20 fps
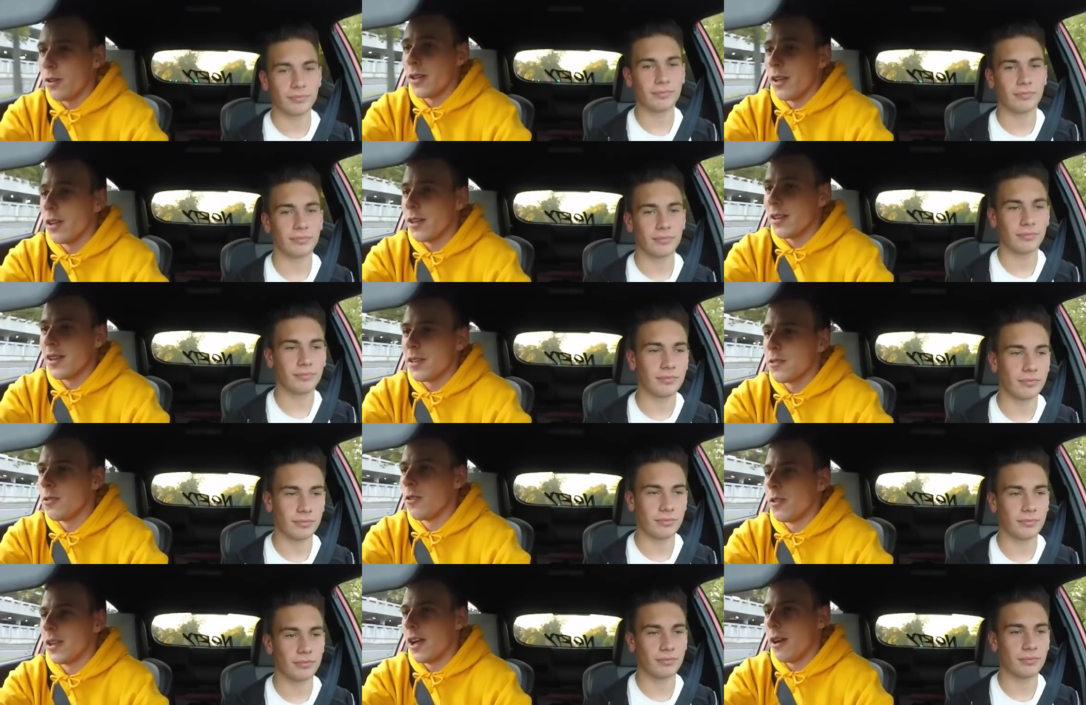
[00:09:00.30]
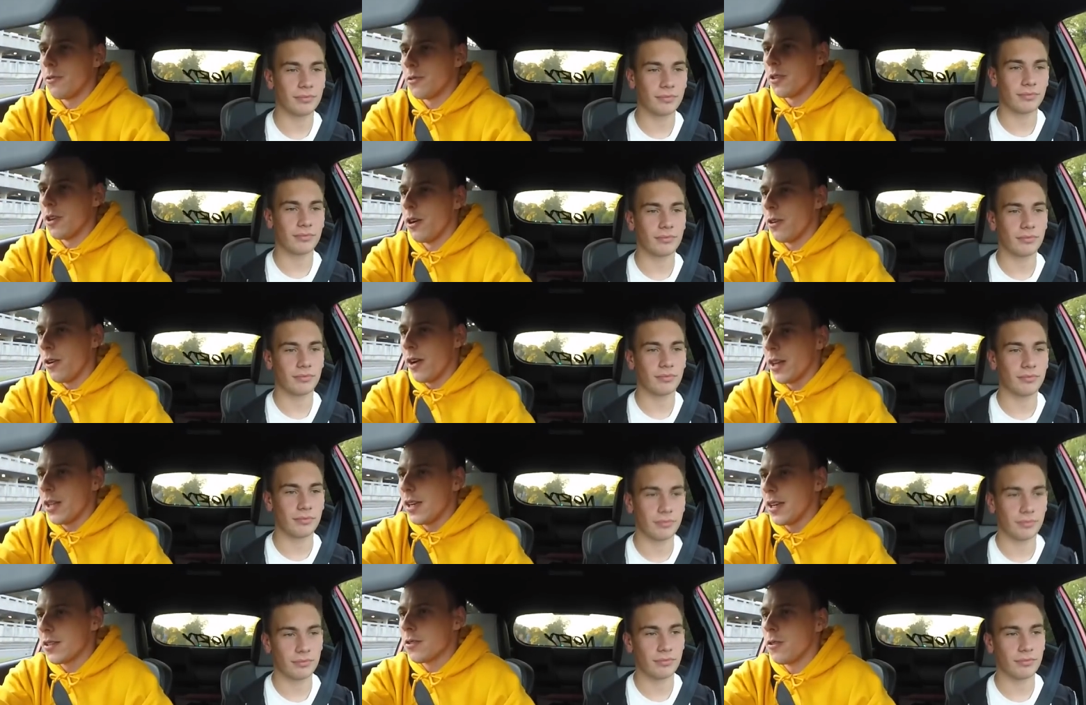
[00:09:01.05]
Speaker 1: an it's not an
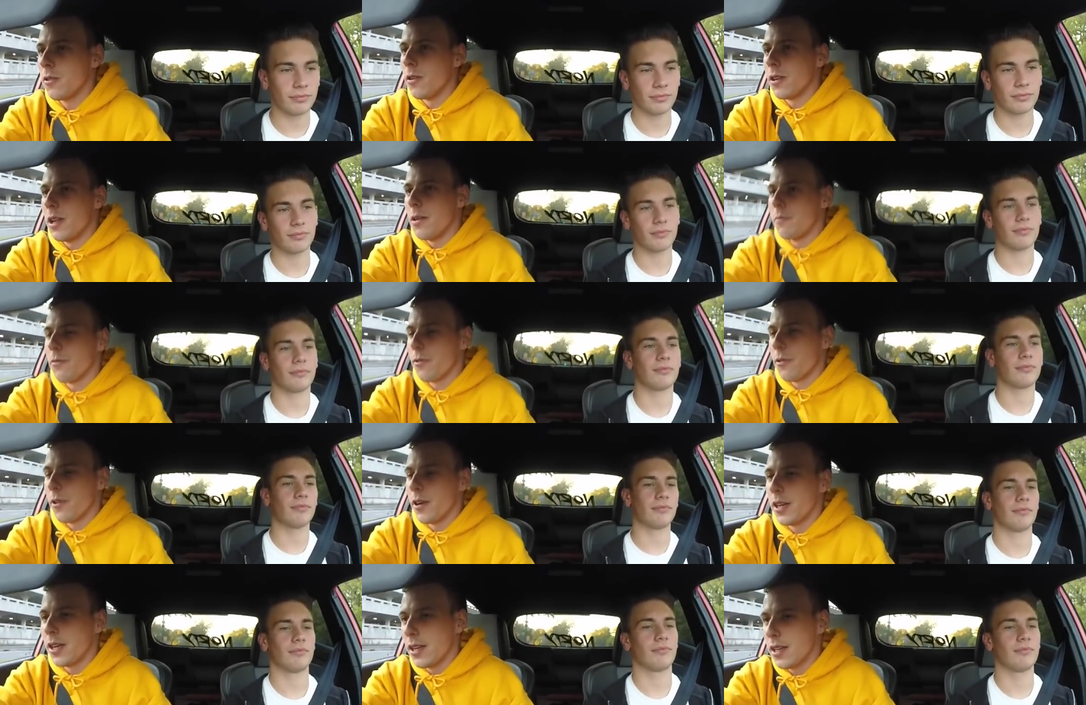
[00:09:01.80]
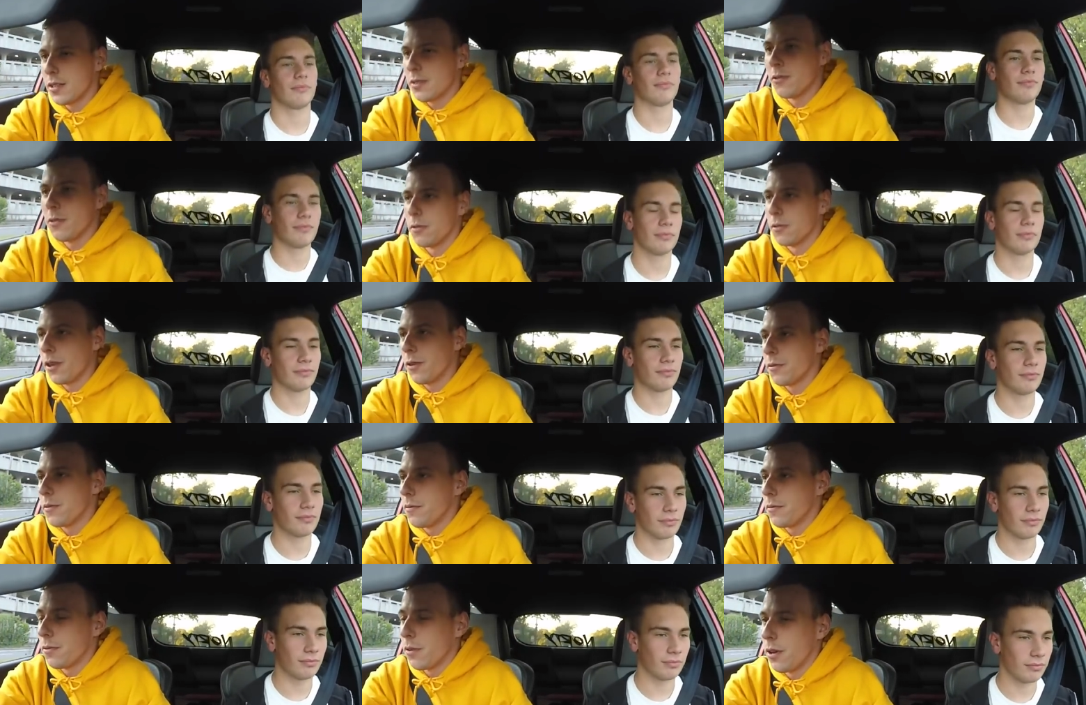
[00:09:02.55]
LDR8. It's not an M3. It's not
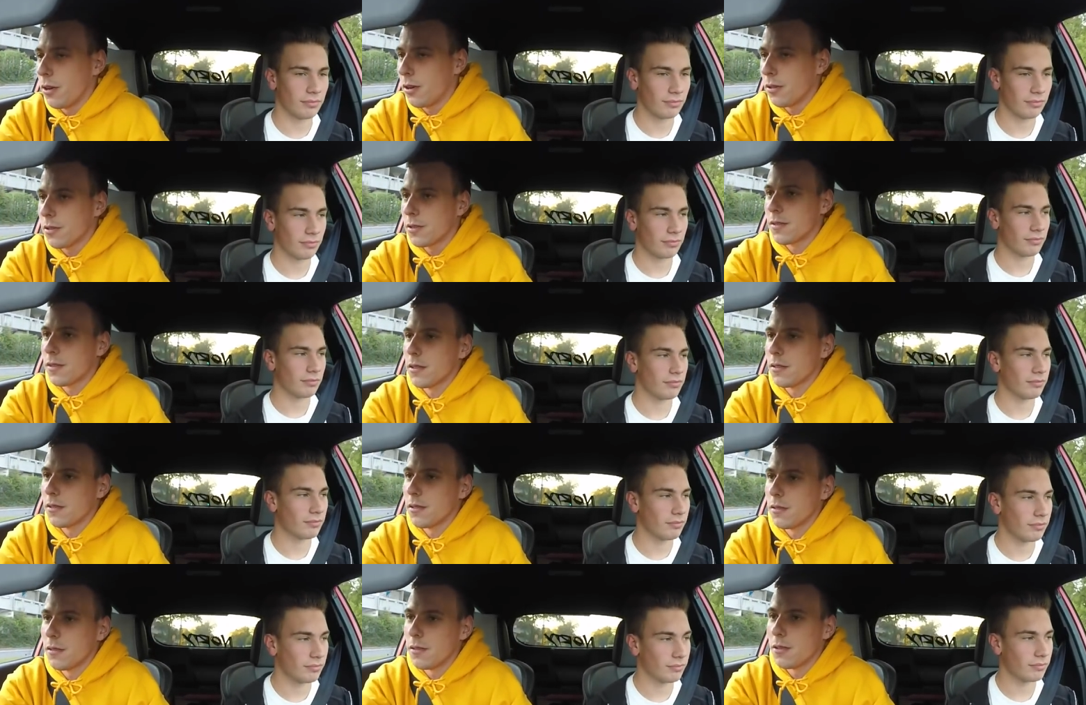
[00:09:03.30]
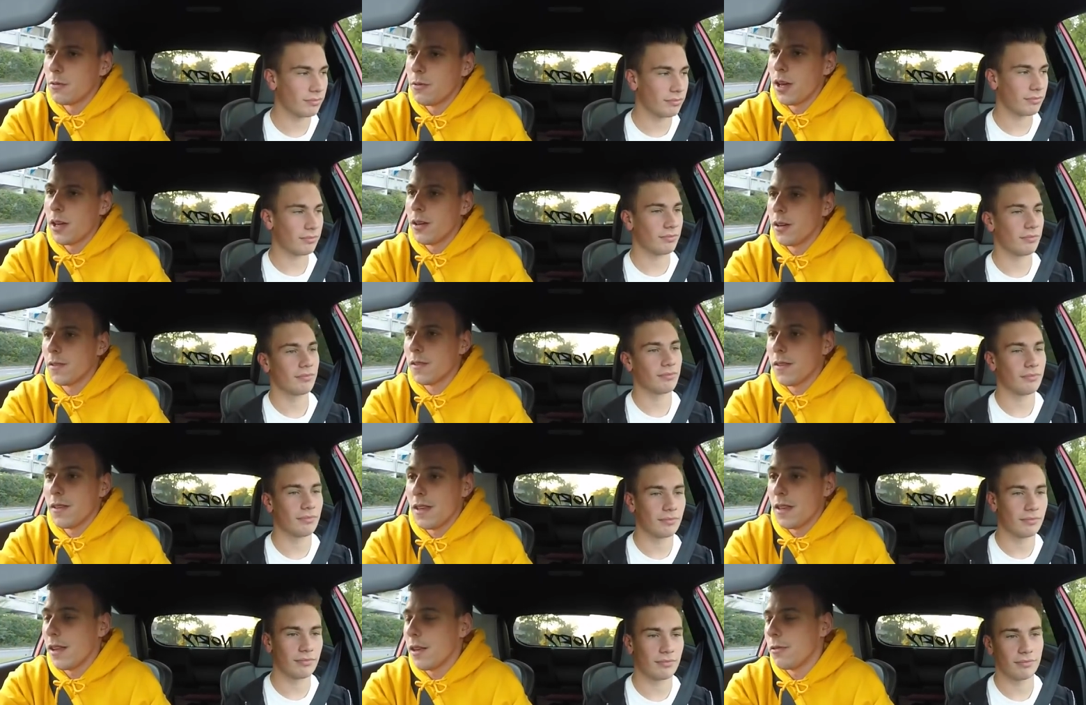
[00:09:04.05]
nothing fast. The way I
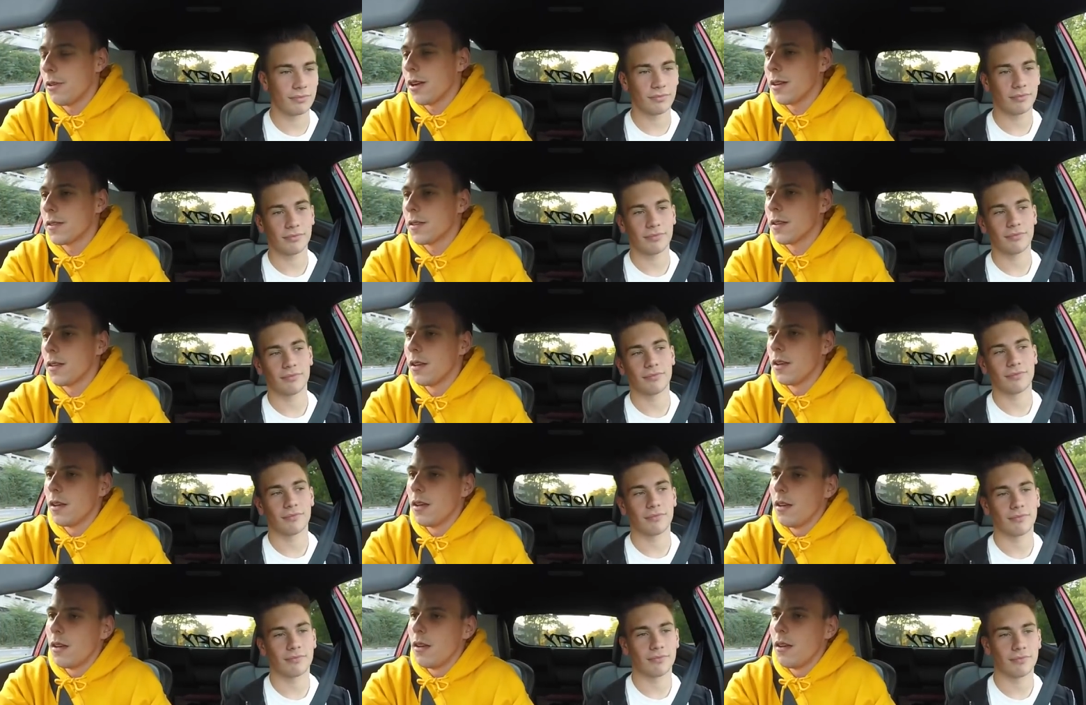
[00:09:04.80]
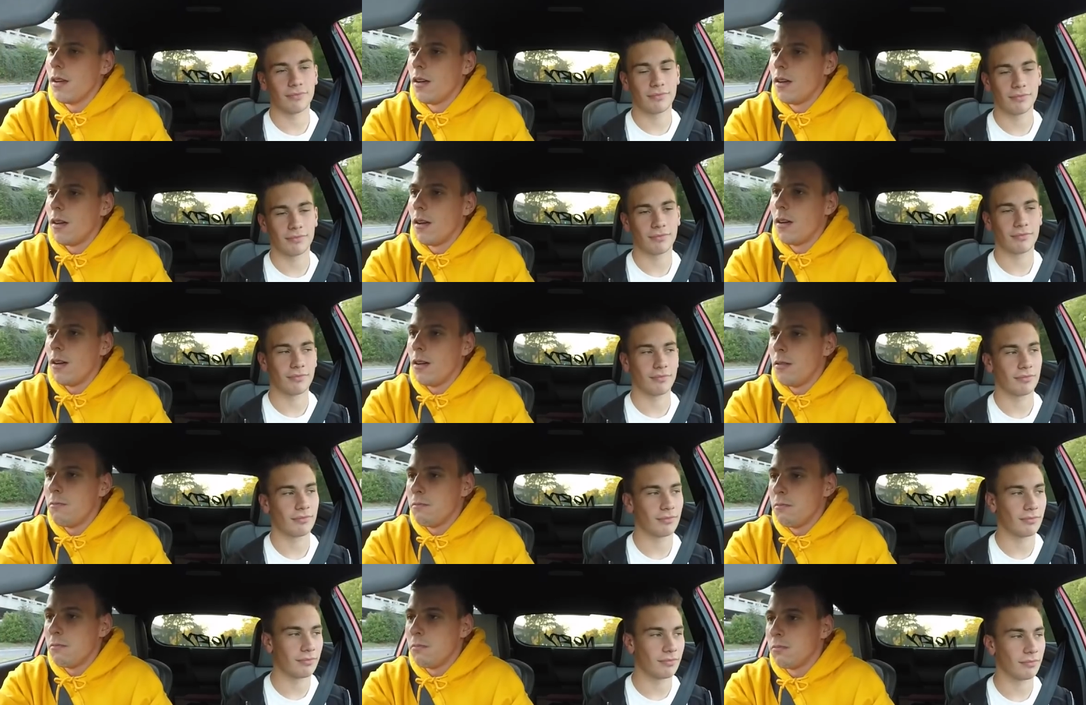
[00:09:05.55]
see it, anyways.
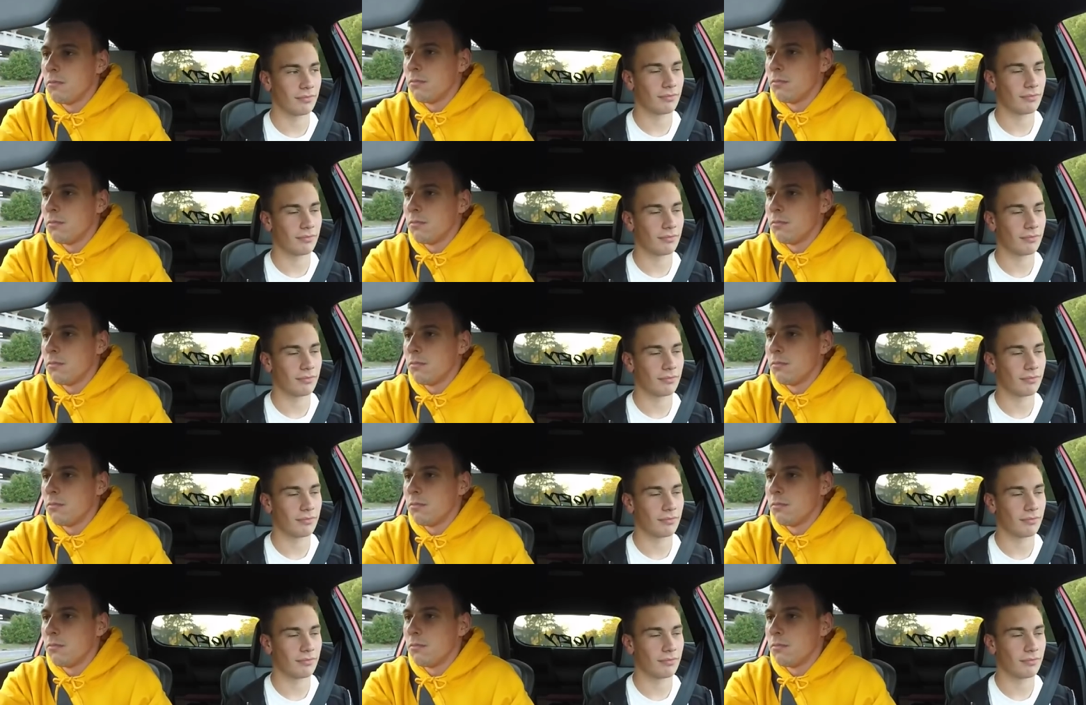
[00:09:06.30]
Um,